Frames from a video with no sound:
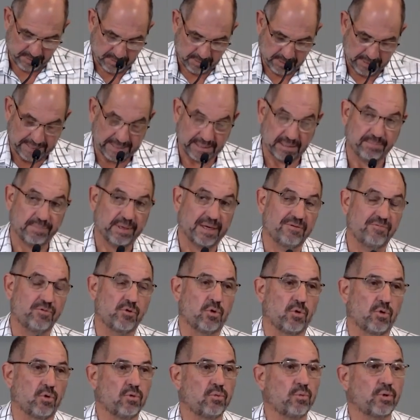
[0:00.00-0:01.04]
And above
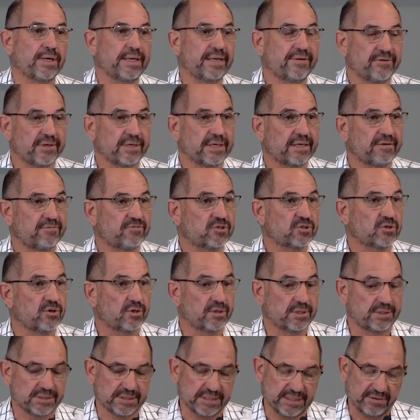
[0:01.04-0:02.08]
all, whatever gifts God
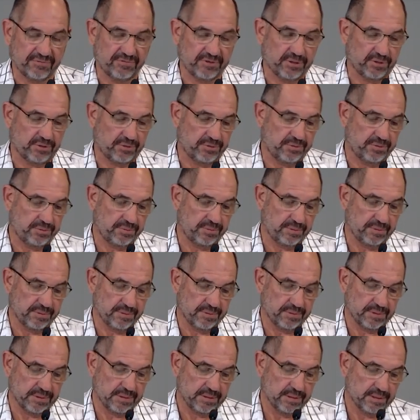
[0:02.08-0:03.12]
has given you,
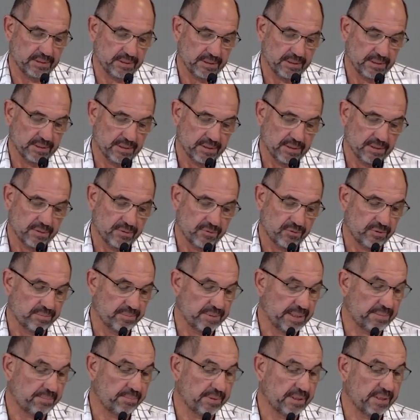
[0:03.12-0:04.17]

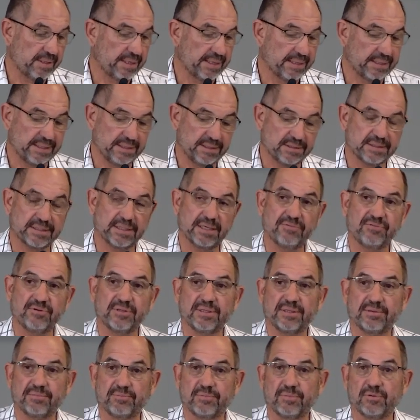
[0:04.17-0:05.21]
remember that He has given
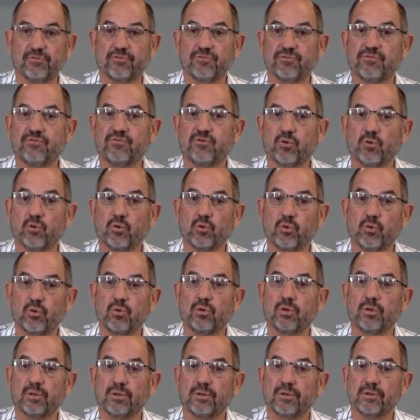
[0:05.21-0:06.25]
them for
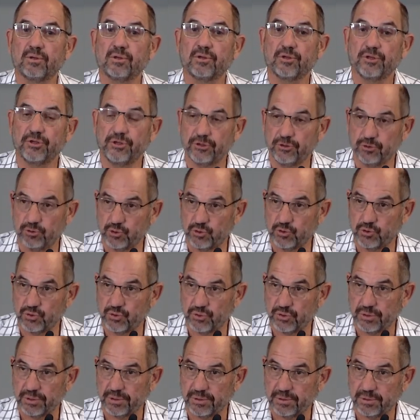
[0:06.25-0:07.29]

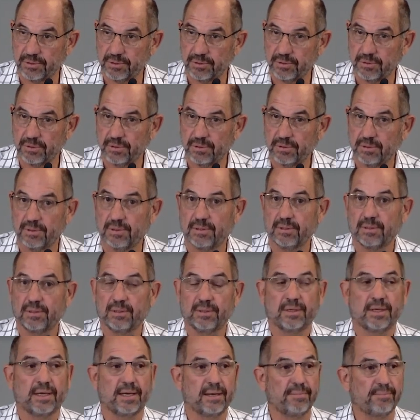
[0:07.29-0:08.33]
use
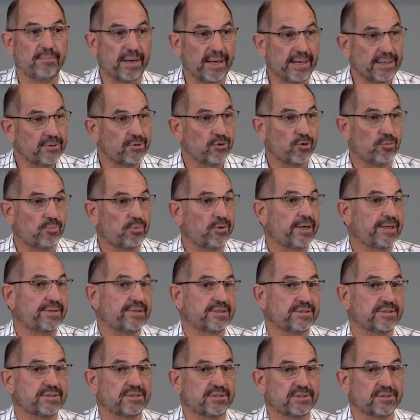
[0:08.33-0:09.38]
among your
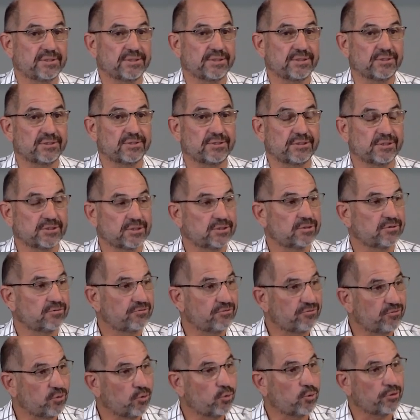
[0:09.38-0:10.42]
brothers and sisters
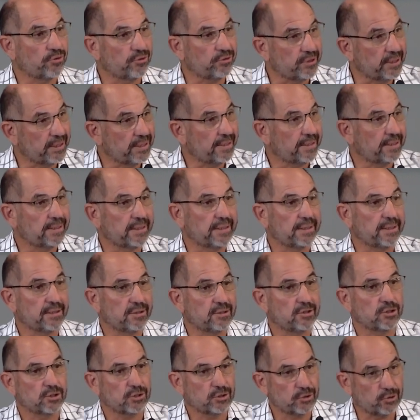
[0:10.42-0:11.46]
for their
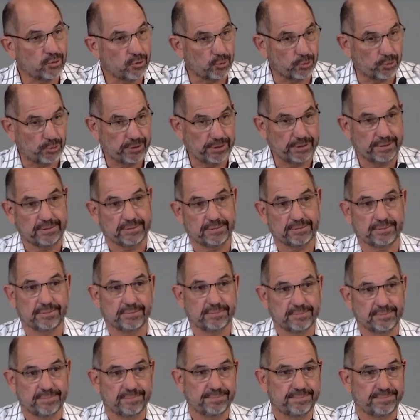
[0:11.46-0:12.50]
good.
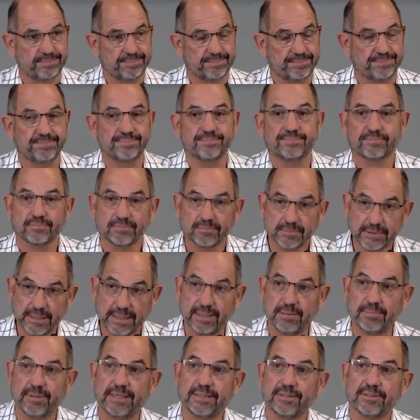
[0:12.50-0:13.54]

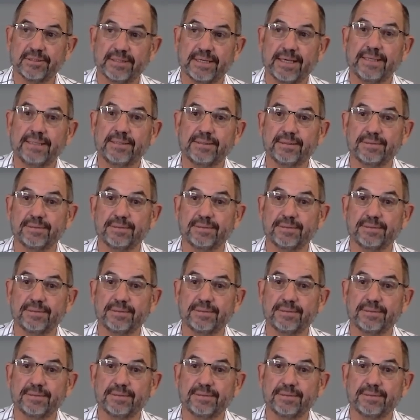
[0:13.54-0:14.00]
Amen to that?